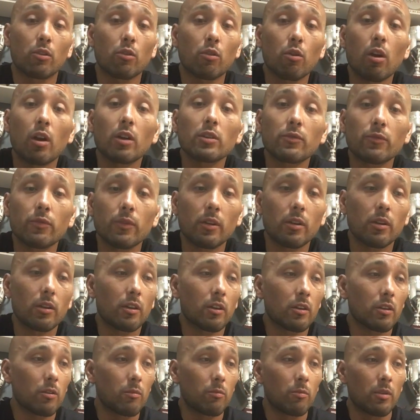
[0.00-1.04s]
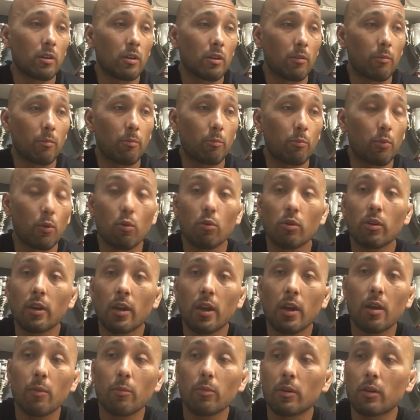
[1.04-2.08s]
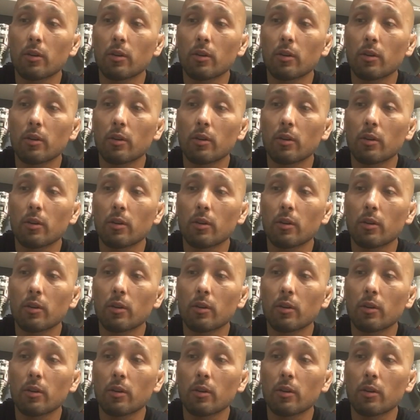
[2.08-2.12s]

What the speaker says: CrossFit, it could be a boot camp,